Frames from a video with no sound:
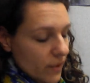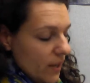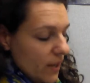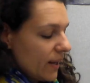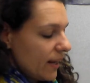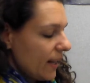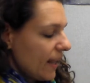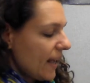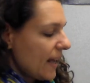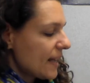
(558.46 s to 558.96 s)

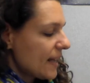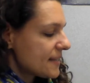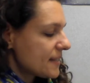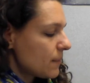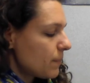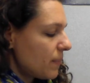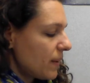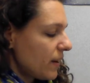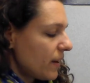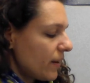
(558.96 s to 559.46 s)
Good, it has
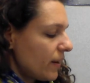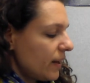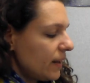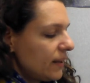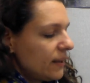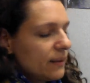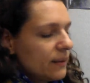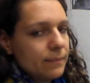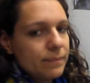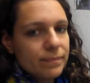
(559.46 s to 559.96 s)
a
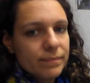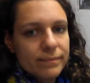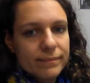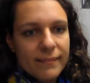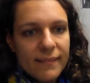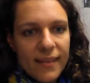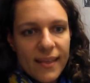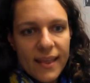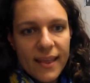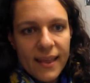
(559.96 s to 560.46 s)
period.
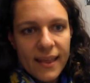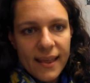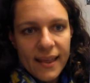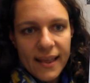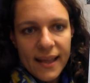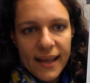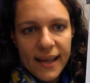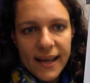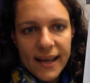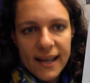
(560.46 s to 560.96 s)

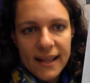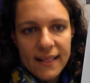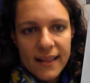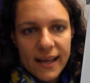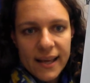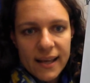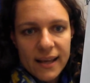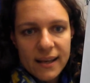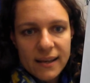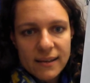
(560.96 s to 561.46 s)
I
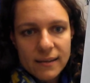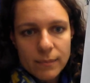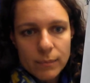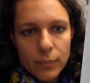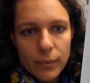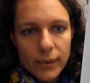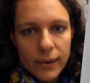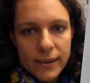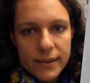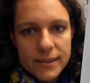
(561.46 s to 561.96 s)
like
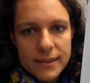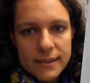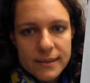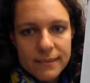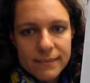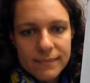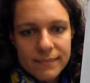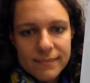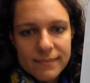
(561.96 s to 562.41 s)
books.